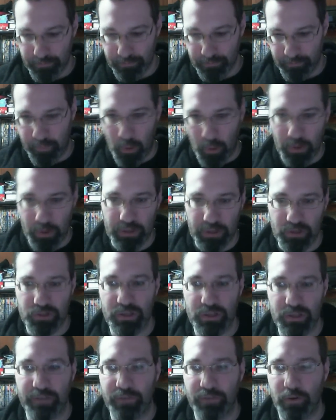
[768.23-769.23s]
porting their
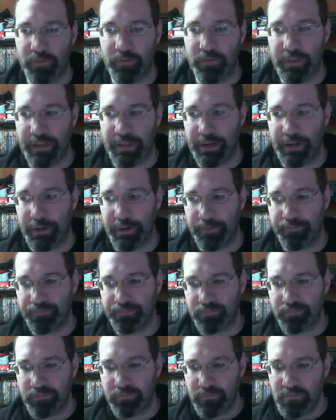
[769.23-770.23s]
stuff over there.
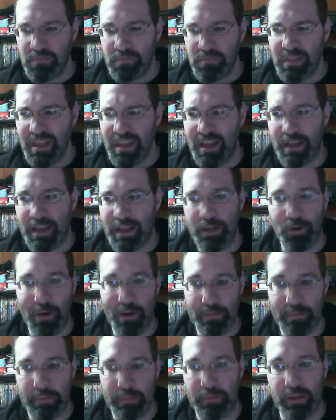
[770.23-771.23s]
I know
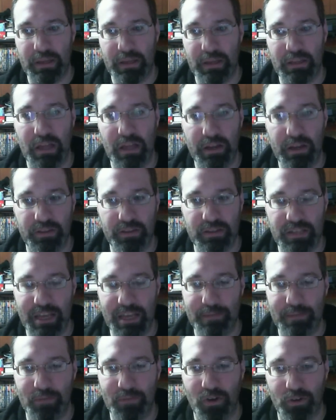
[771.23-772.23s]
I've been playing a lot of this
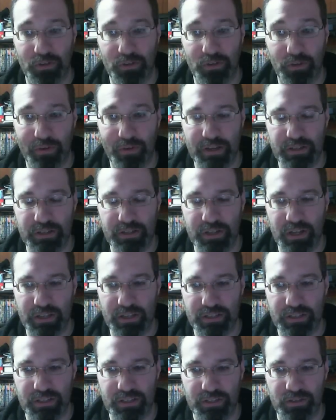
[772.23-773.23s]
game called The Great Gianna
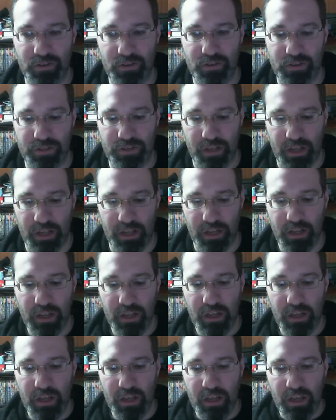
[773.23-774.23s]
Sisters,
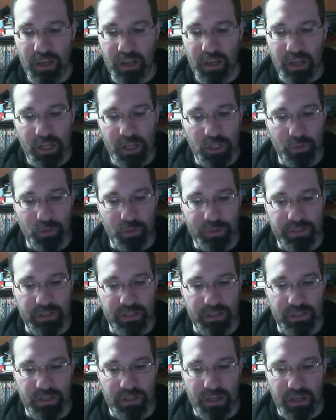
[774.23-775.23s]

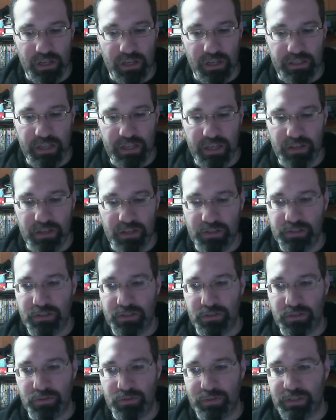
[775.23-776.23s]
Twisted
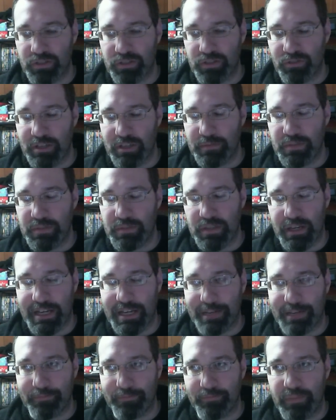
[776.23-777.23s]
Dreams.
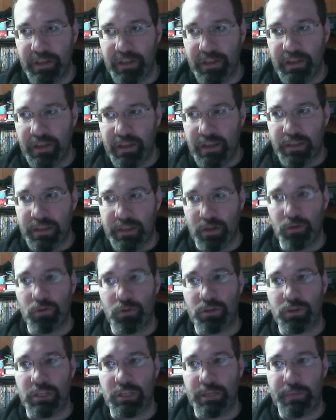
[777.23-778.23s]
They're
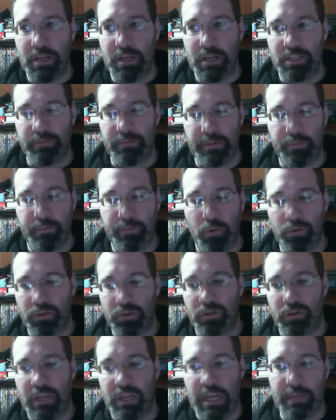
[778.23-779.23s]
looking to possibly port
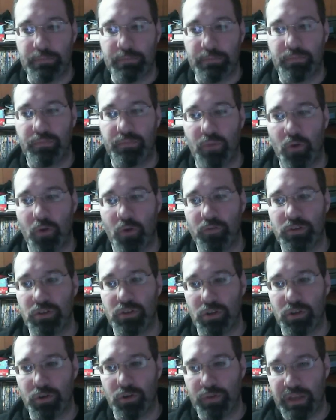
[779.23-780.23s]
their game over to
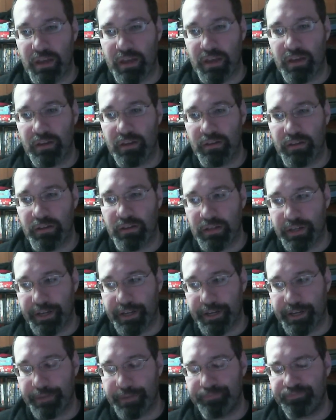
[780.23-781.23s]
the
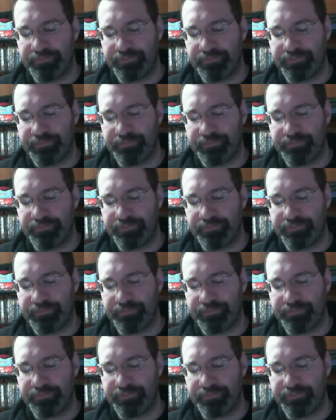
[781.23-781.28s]
Ouya.